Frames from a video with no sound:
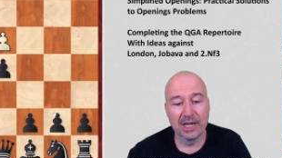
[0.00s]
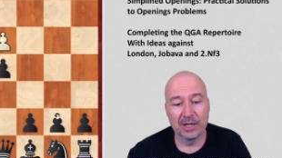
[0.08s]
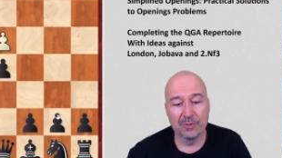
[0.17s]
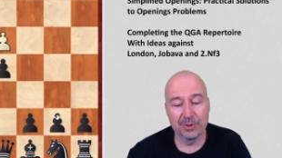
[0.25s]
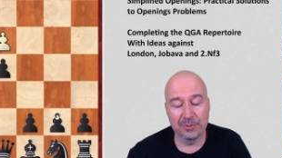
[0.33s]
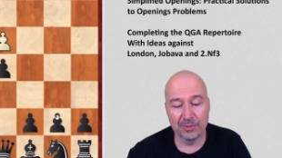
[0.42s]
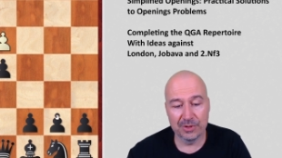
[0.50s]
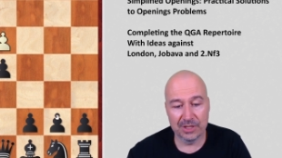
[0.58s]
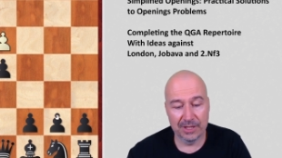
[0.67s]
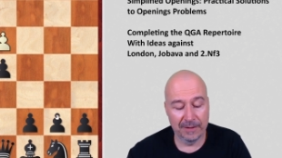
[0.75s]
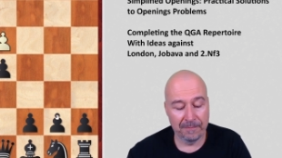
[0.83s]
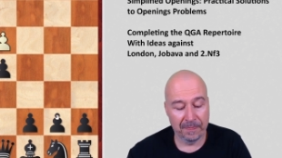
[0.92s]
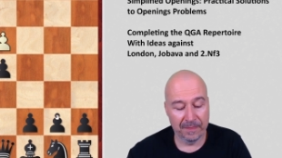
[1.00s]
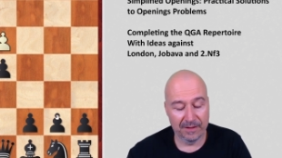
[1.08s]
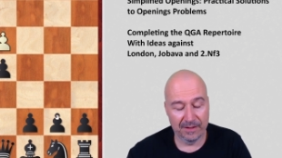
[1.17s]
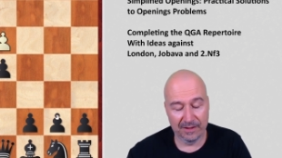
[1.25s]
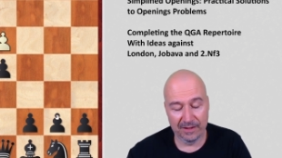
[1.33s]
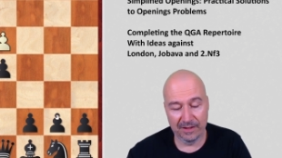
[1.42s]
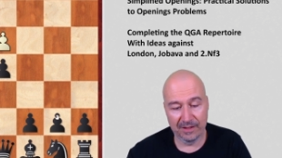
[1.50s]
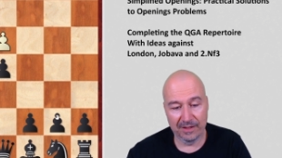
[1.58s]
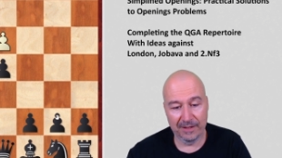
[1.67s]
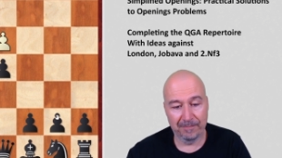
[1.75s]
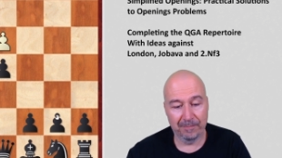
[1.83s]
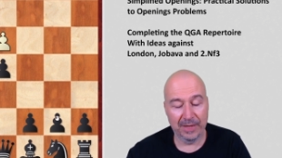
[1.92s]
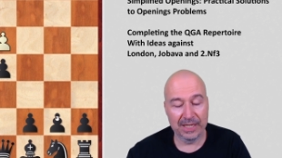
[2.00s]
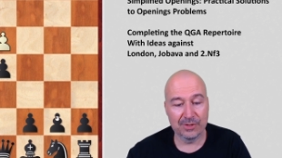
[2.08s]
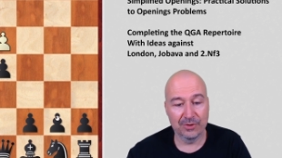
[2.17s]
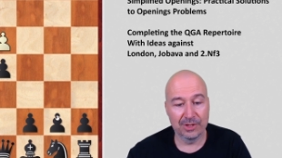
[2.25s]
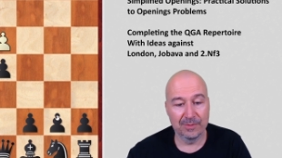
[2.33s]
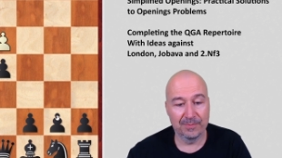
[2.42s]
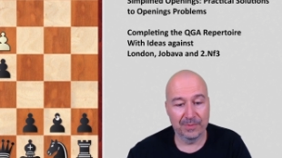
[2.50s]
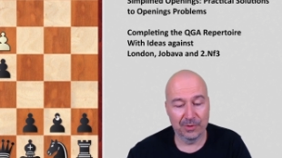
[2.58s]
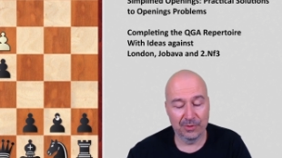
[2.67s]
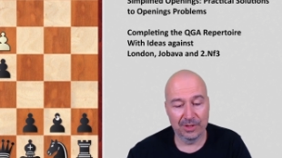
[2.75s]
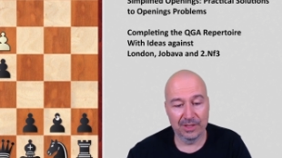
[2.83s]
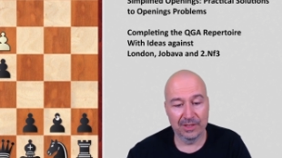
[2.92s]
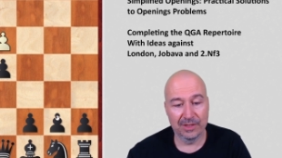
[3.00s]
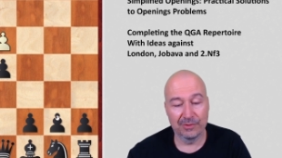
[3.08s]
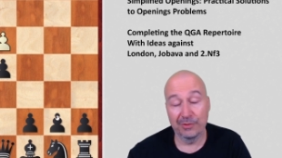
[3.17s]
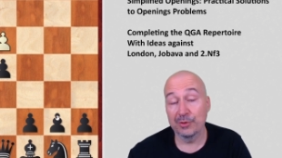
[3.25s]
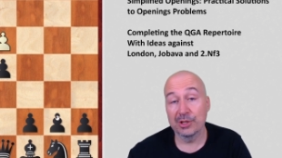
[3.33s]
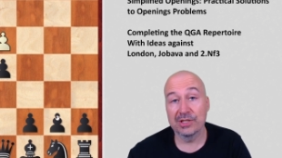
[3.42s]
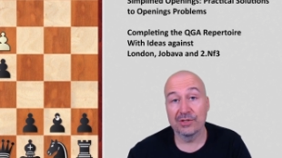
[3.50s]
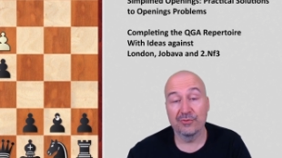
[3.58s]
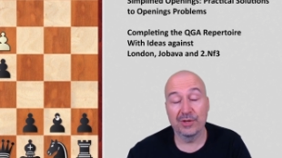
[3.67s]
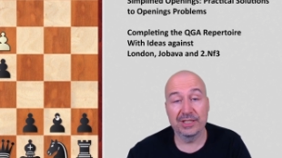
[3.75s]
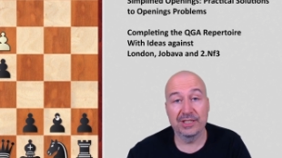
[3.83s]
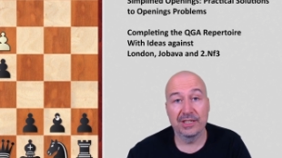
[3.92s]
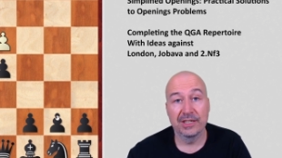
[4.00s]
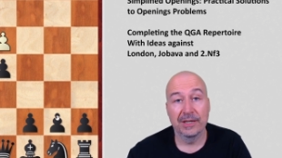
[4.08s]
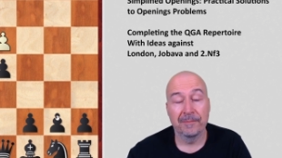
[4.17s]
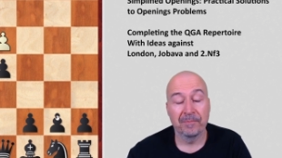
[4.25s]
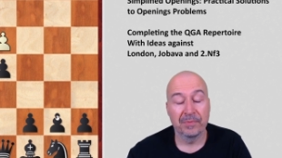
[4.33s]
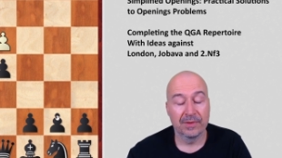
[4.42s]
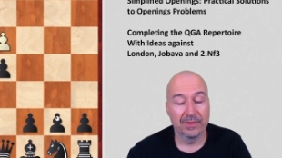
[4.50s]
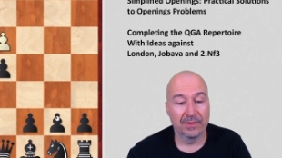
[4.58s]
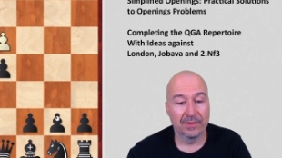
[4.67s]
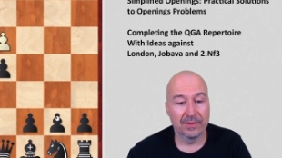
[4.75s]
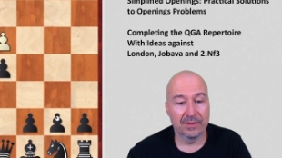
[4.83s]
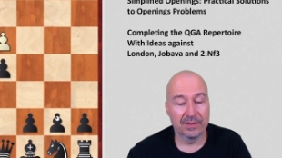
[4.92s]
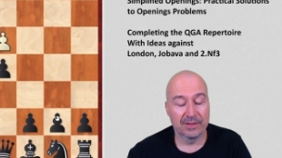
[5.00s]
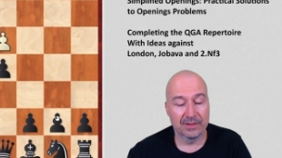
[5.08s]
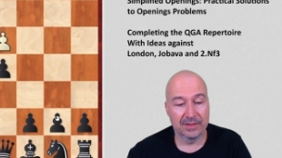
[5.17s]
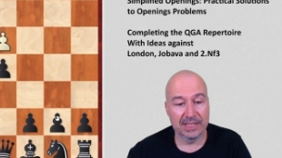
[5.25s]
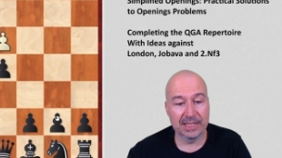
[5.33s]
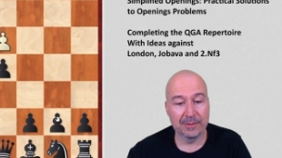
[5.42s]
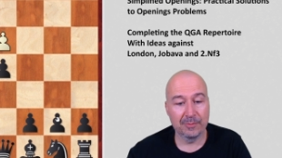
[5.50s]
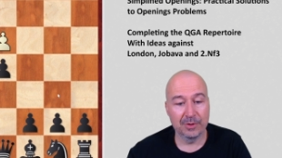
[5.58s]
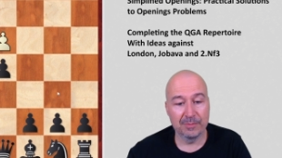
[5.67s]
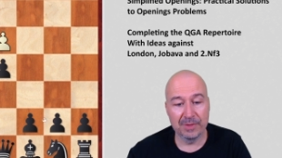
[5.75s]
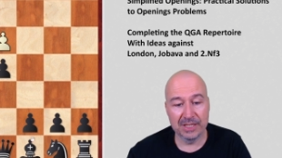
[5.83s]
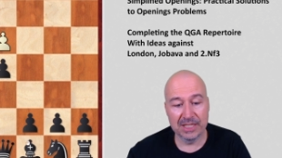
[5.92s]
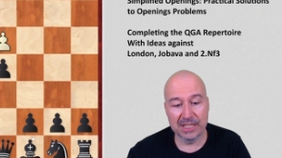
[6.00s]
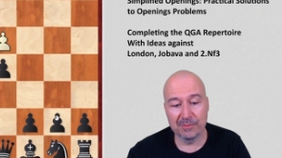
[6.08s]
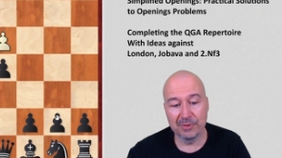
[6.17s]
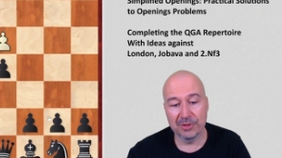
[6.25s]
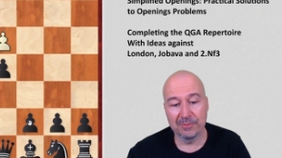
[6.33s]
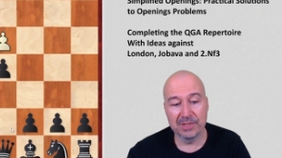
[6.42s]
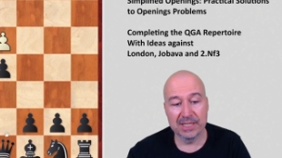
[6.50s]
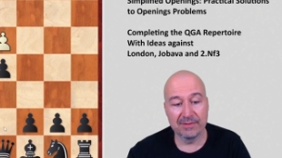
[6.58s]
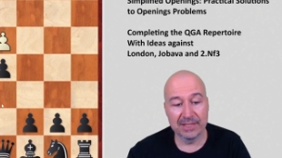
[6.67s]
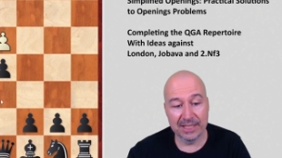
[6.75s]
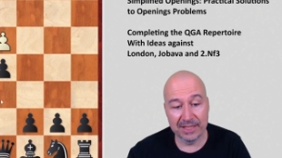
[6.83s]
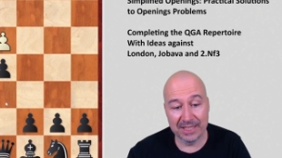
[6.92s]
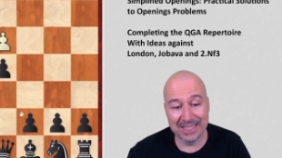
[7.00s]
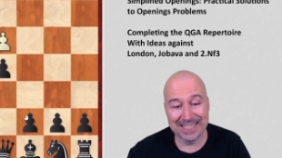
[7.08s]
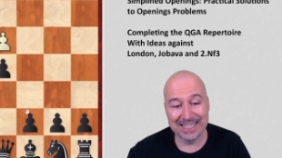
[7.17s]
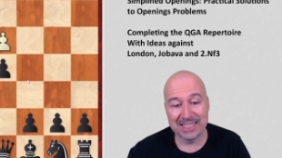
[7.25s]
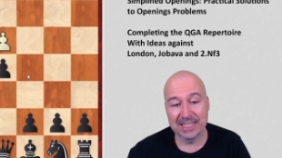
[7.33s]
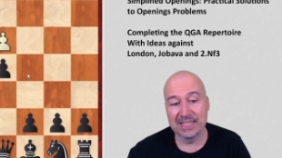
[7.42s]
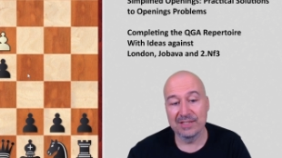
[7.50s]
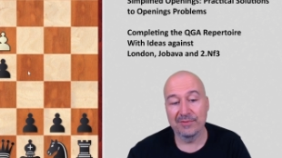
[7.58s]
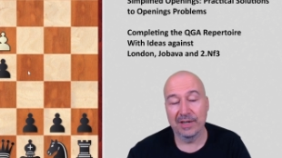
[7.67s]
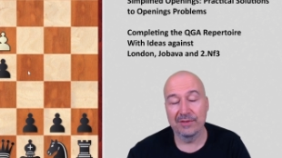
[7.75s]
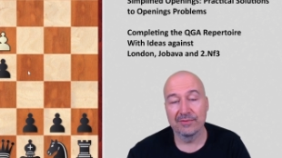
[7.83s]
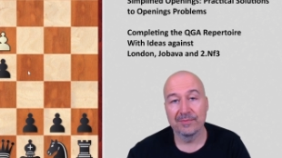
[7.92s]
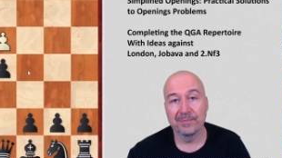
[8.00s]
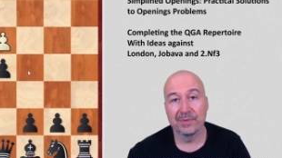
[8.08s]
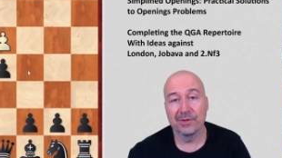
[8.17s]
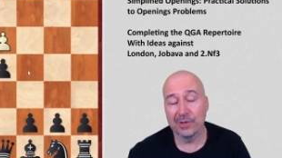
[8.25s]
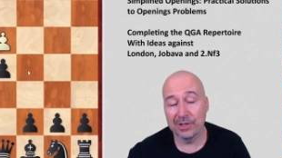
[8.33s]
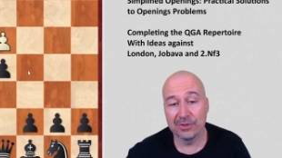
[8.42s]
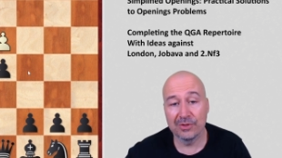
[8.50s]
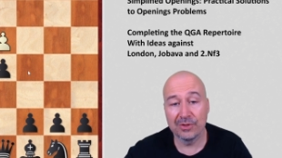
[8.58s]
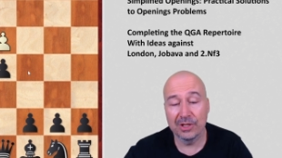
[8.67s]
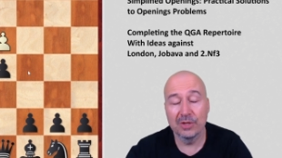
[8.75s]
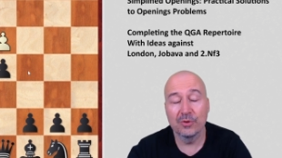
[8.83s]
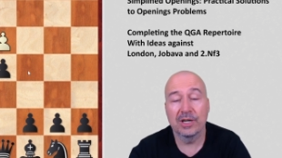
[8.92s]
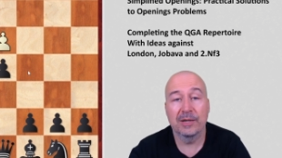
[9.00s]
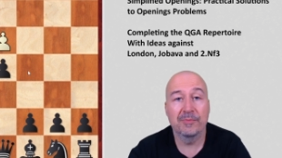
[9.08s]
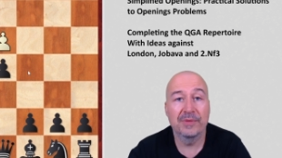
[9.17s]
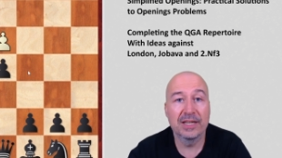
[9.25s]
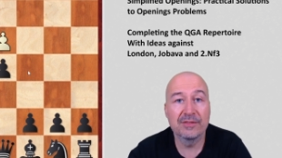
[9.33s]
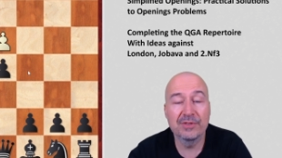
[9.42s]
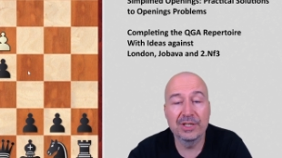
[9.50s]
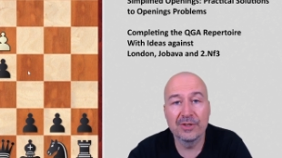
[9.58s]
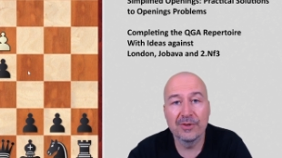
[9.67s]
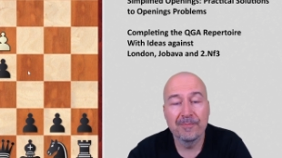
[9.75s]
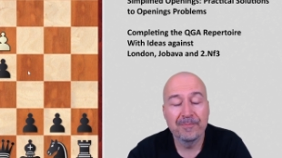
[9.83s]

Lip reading: which was based on the reversed Reti setup with b6, bishop b7, then d6 and c5. You can look up that video